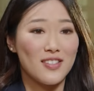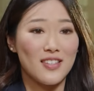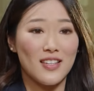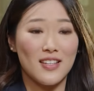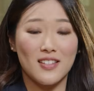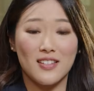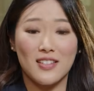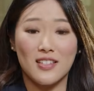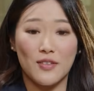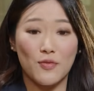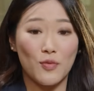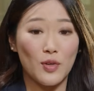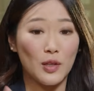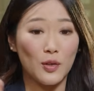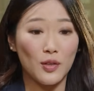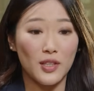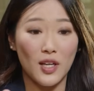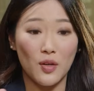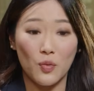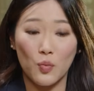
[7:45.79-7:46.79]
And if we
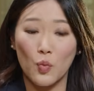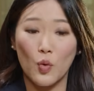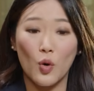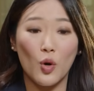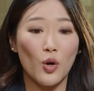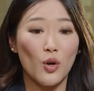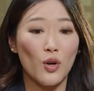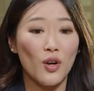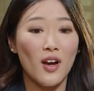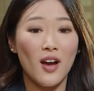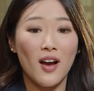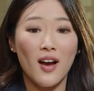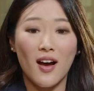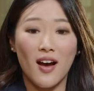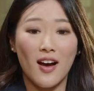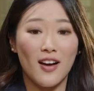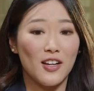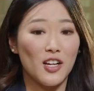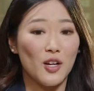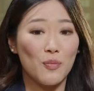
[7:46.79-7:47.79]
look at war,
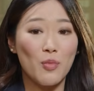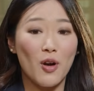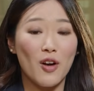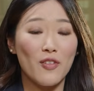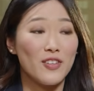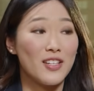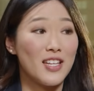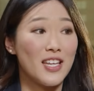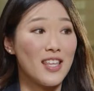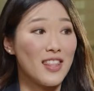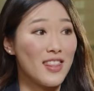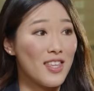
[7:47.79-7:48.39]
hunger, poverty,